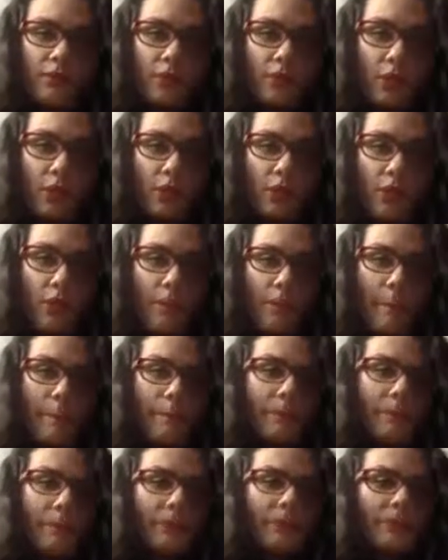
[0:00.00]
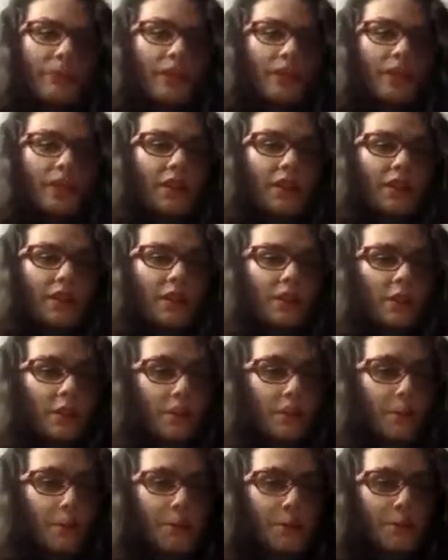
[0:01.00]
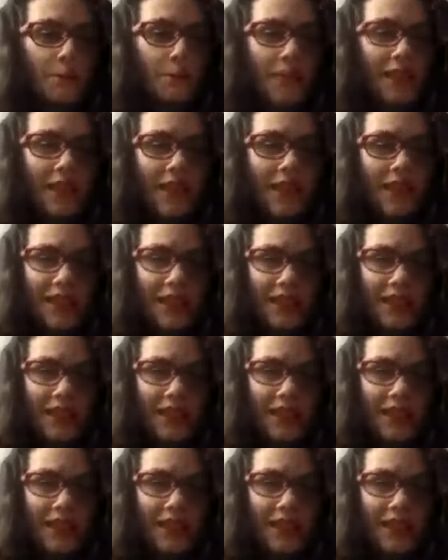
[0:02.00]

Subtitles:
form, and